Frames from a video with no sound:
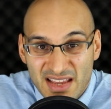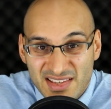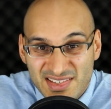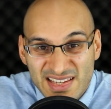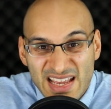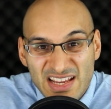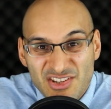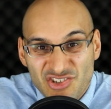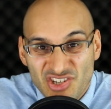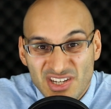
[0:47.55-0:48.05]

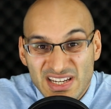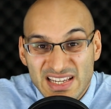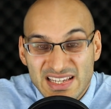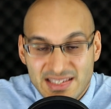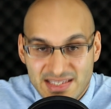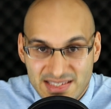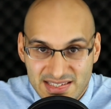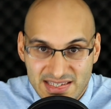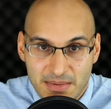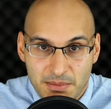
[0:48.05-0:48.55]
essentially
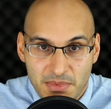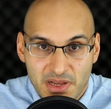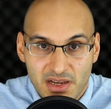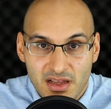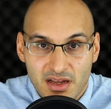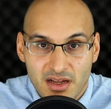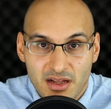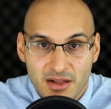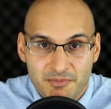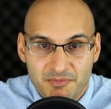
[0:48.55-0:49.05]

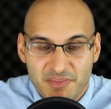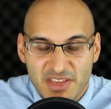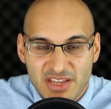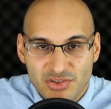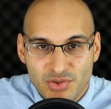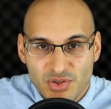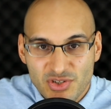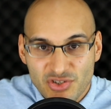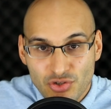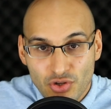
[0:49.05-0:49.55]
similar.
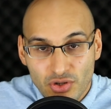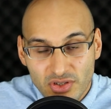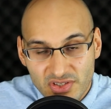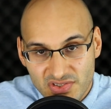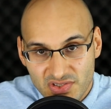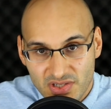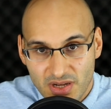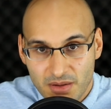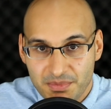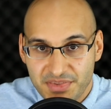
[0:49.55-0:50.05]
And so it's
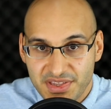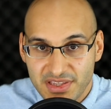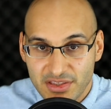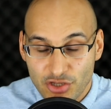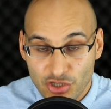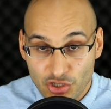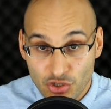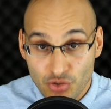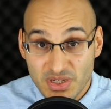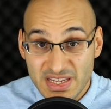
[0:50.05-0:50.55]
not something
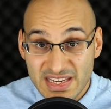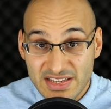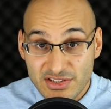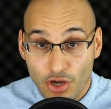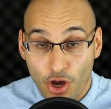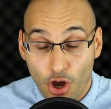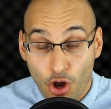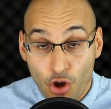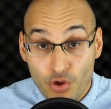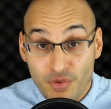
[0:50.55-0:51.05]
that you need
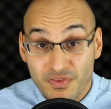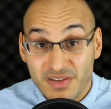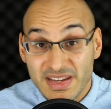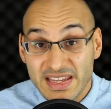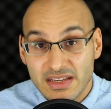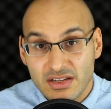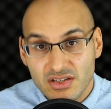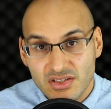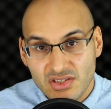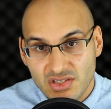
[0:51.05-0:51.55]
to
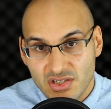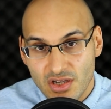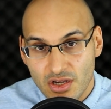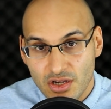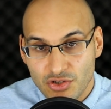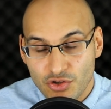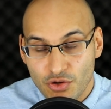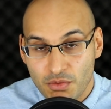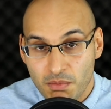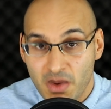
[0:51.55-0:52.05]
overly
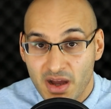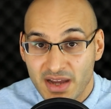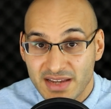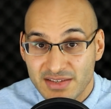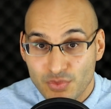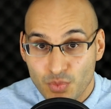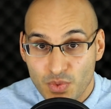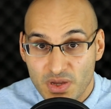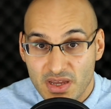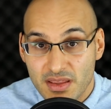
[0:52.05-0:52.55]
concern your
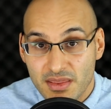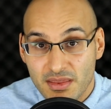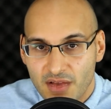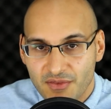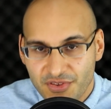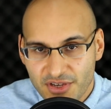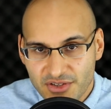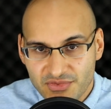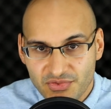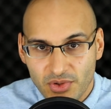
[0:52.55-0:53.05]
mind with.
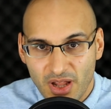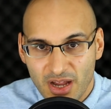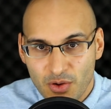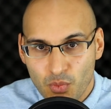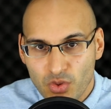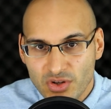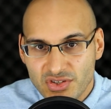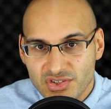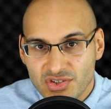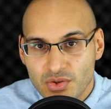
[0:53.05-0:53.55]
And first of all, I
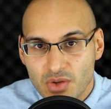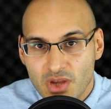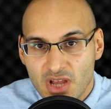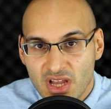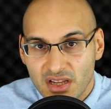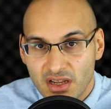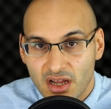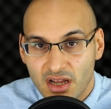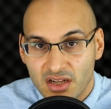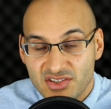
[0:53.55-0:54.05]
want to
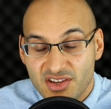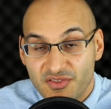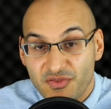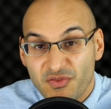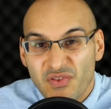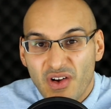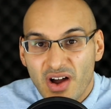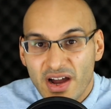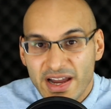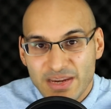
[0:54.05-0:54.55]

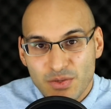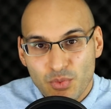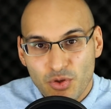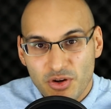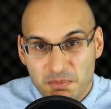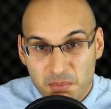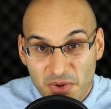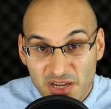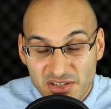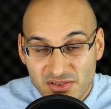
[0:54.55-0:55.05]
define
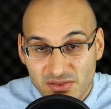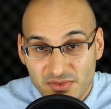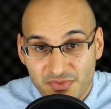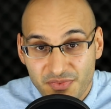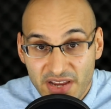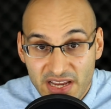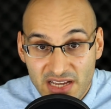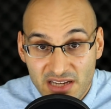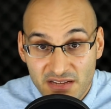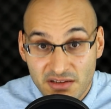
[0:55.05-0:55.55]
what muscle
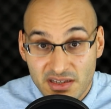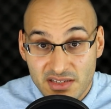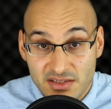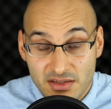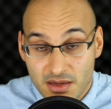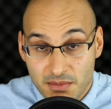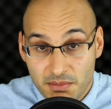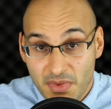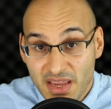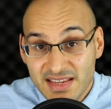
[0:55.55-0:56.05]
failure
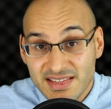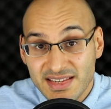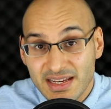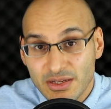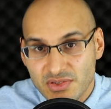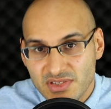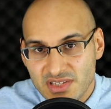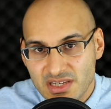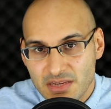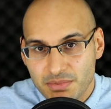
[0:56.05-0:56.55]
is. It may
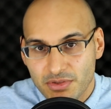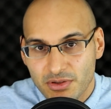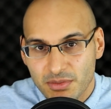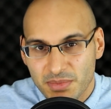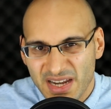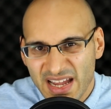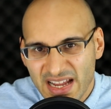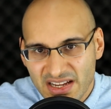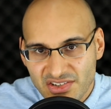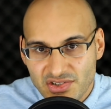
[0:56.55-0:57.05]
sound simple,
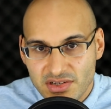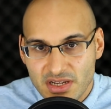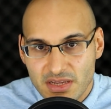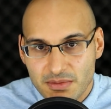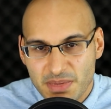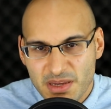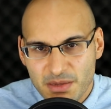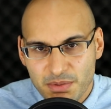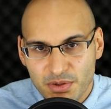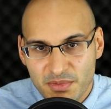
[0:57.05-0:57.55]
but
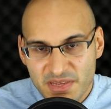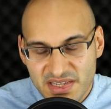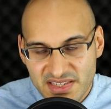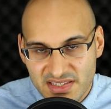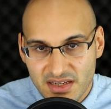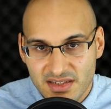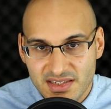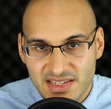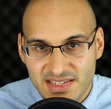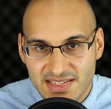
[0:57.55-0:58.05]
actually people
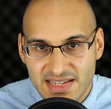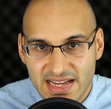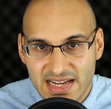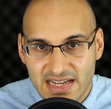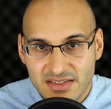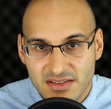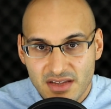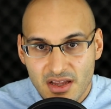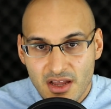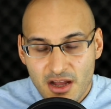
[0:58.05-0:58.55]

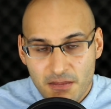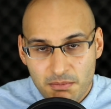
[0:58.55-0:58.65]
misunderstand.